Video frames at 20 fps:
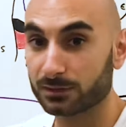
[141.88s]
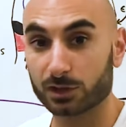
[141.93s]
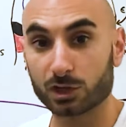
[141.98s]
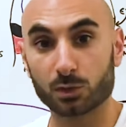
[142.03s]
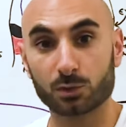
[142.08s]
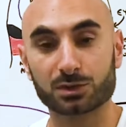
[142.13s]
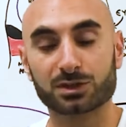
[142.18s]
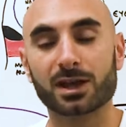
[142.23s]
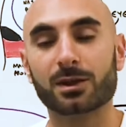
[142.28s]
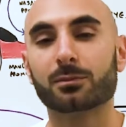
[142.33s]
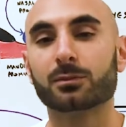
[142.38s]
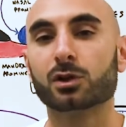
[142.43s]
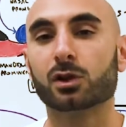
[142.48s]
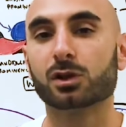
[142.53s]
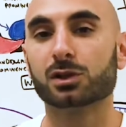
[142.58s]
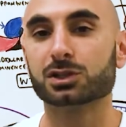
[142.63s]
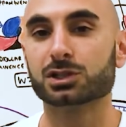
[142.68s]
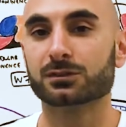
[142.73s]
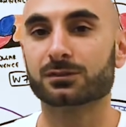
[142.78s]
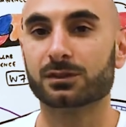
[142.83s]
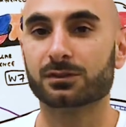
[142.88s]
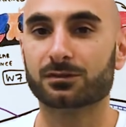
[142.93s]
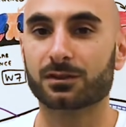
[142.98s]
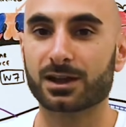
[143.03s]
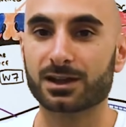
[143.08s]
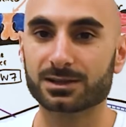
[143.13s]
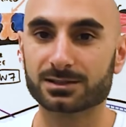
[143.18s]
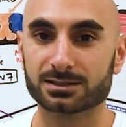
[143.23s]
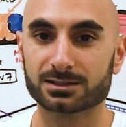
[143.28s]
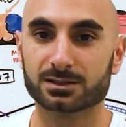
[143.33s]
video with the embryology of the
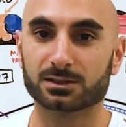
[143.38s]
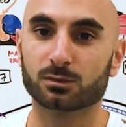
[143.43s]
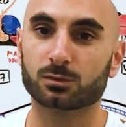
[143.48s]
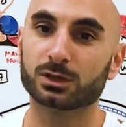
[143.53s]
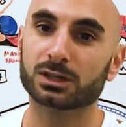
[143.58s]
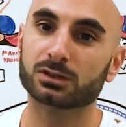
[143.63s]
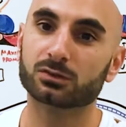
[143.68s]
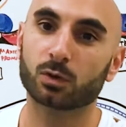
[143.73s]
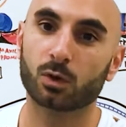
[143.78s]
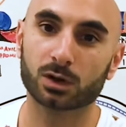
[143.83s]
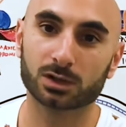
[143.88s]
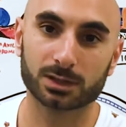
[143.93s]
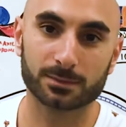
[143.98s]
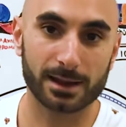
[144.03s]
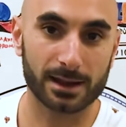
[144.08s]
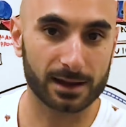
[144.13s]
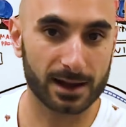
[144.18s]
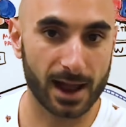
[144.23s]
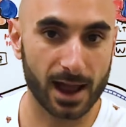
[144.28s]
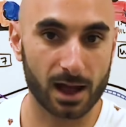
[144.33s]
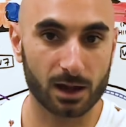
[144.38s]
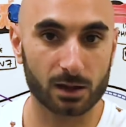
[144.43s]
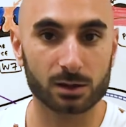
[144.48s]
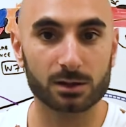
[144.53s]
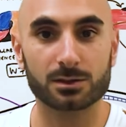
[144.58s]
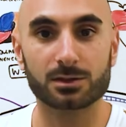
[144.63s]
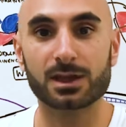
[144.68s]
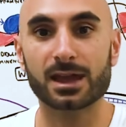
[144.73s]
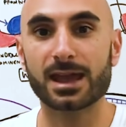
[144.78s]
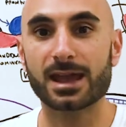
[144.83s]
face, we talked about
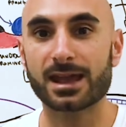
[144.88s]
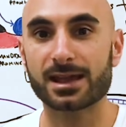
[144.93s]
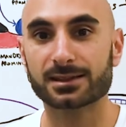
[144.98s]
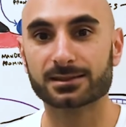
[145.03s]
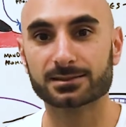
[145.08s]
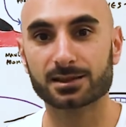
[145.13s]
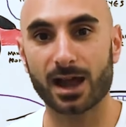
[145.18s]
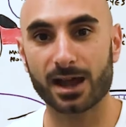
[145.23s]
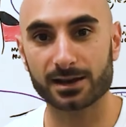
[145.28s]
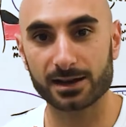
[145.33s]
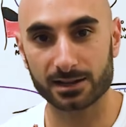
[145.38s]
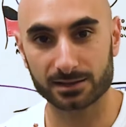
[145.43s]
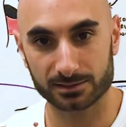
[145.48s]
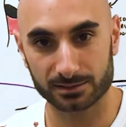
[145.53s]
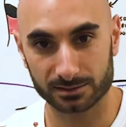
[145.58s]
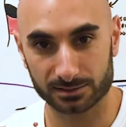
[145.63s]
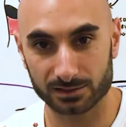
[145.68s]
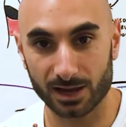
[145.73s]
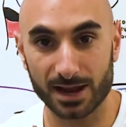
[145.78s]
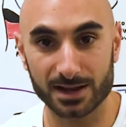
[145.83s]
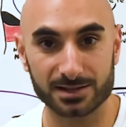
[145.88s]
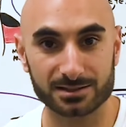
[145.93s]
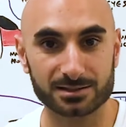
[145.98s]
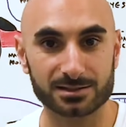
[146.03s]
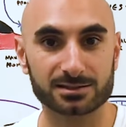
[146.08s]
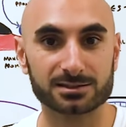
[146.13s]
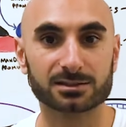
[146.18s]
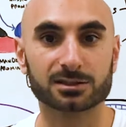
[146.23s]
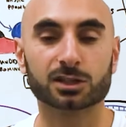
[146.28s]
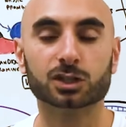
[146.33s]
how the air
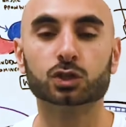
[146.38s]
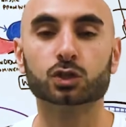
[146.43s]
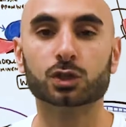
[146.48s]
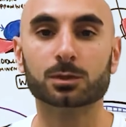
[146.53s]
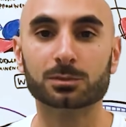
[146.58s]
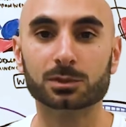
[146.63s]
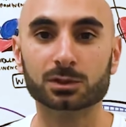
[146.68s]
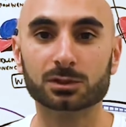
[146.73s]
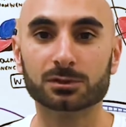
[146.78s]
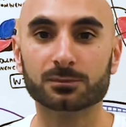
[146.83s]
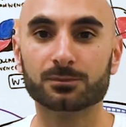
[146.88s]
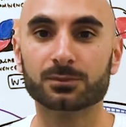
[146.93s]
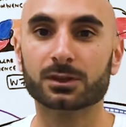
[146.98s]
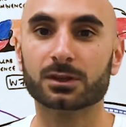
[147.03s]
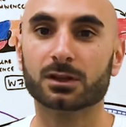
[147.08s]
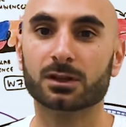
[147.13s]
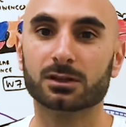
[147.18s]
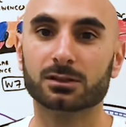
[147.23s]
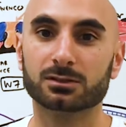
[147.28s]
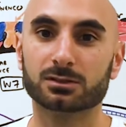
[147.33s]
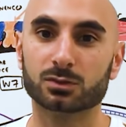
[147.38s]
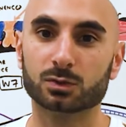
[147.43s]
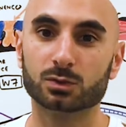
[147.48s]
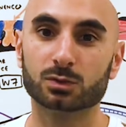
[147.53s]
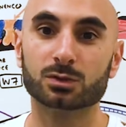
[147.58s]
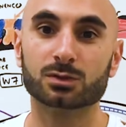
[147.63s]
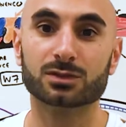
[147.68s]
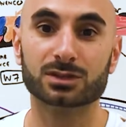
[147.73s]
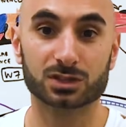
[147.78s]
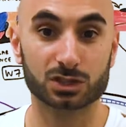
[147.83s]
sinuses contribute
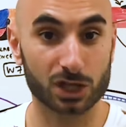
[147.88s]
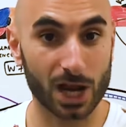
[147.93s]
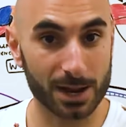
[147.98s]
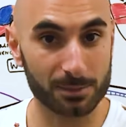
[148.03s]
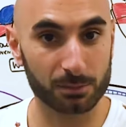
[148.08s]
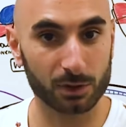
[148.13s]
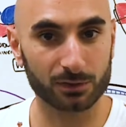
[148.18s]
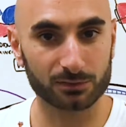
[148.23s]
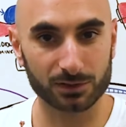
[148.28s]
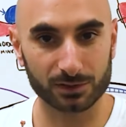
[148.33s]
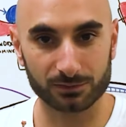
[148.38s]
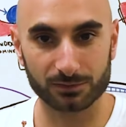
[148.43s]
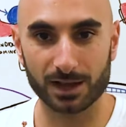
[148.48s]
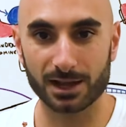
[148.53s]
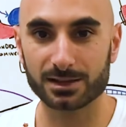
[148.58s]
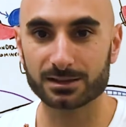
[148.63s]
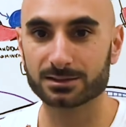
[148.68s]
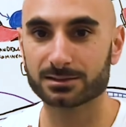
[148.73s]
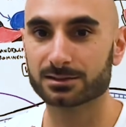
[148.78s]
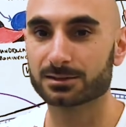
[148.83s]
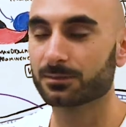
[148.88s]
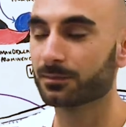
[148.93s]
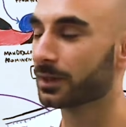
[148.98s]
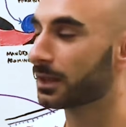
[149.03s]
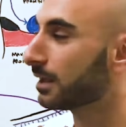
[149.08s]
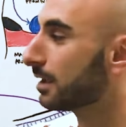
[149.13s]
to the shape of the face.